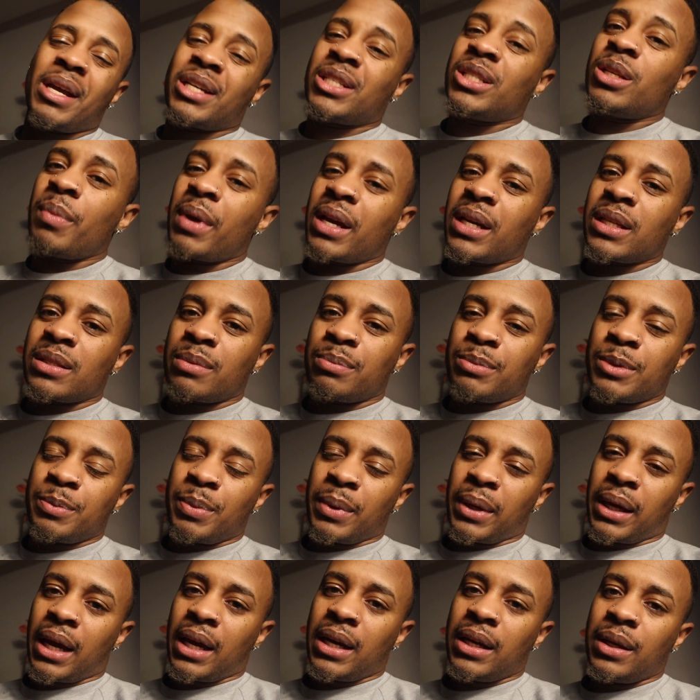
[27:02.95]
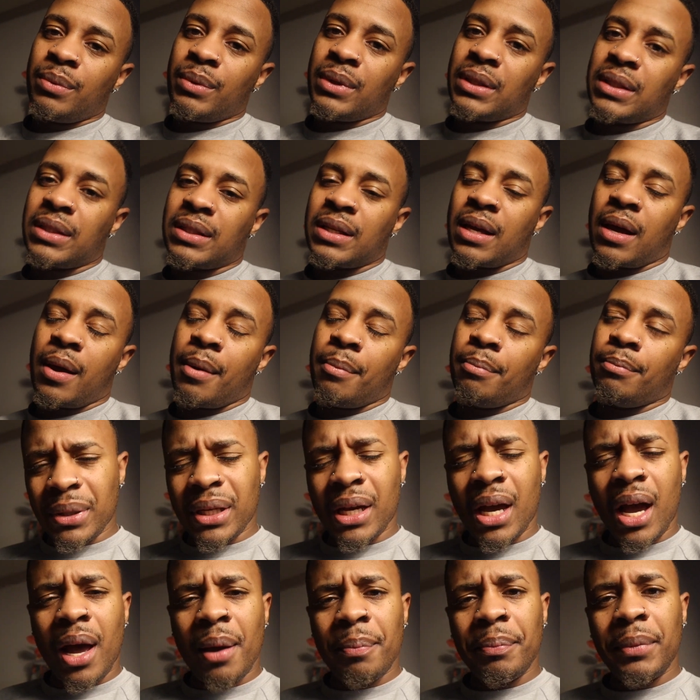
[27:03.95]
actually making some spaghetti with some
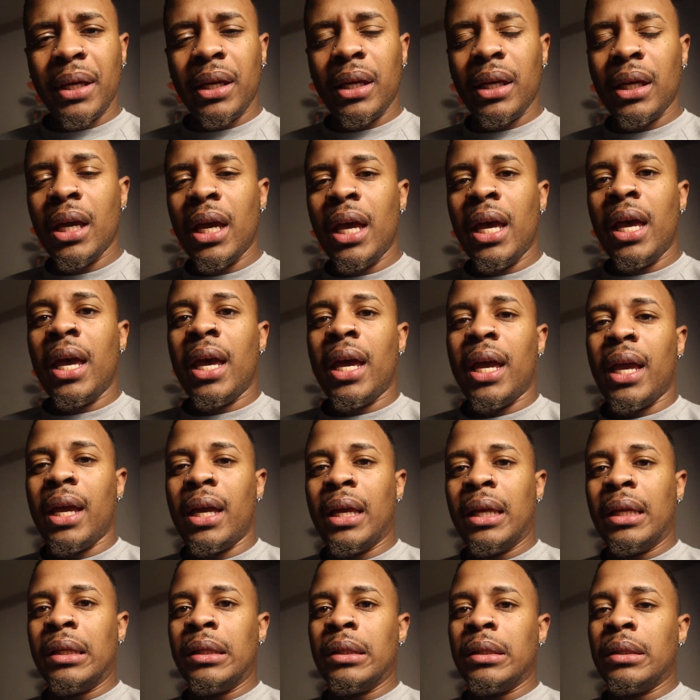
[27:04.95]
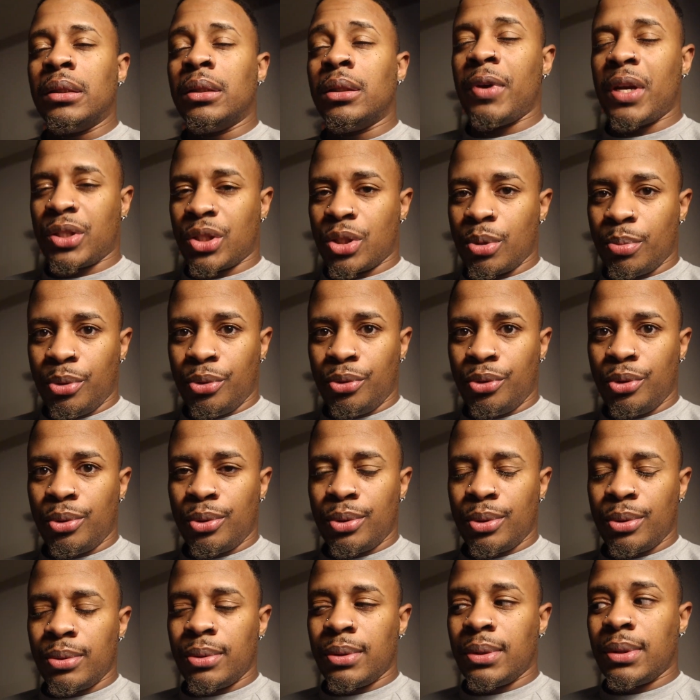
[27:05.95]
Beyond Meat and vegetable
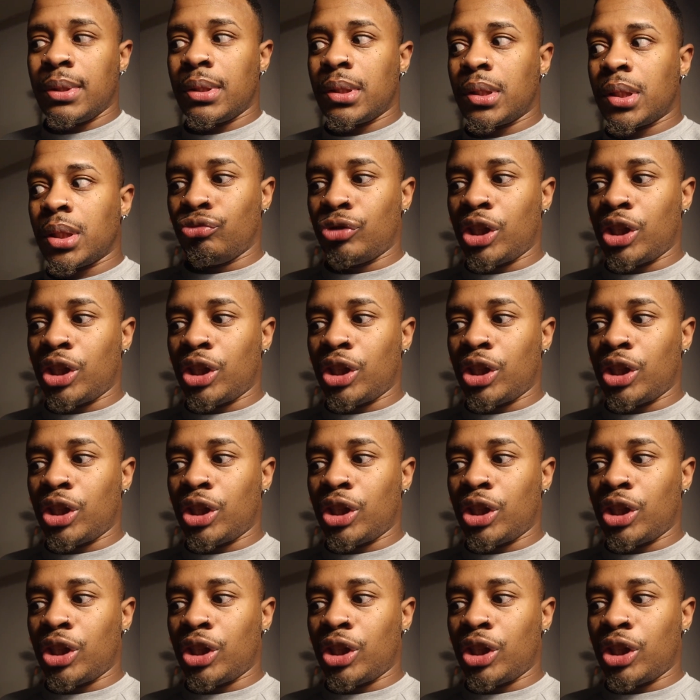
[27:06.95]
noodles,